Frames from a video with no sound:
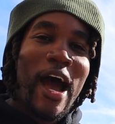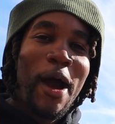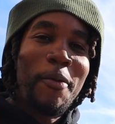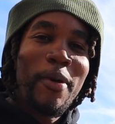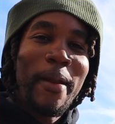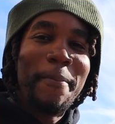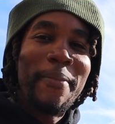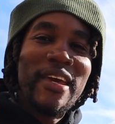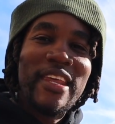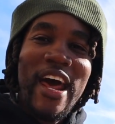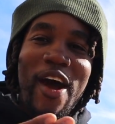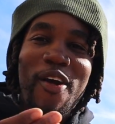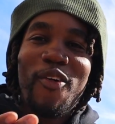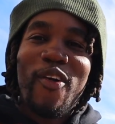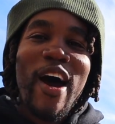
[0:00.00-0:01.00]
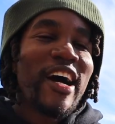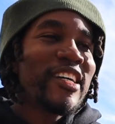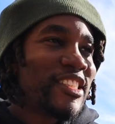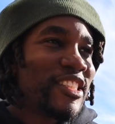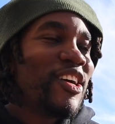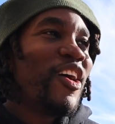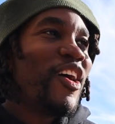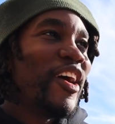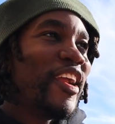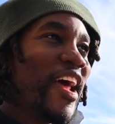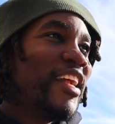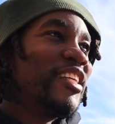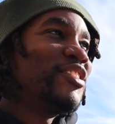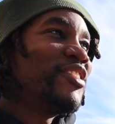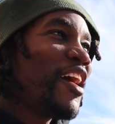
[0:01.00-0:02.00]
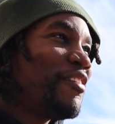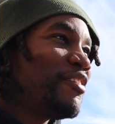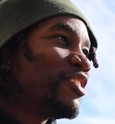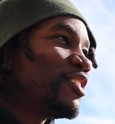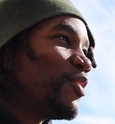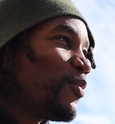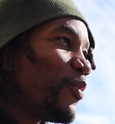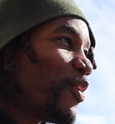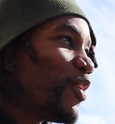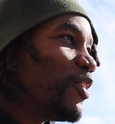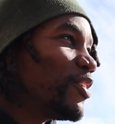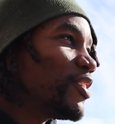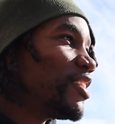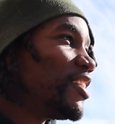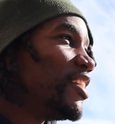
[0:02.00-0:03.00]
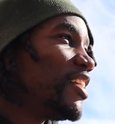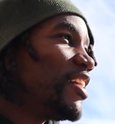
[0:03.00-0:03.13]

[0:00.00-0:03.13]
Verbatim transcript: I want to be that rock star that travels the world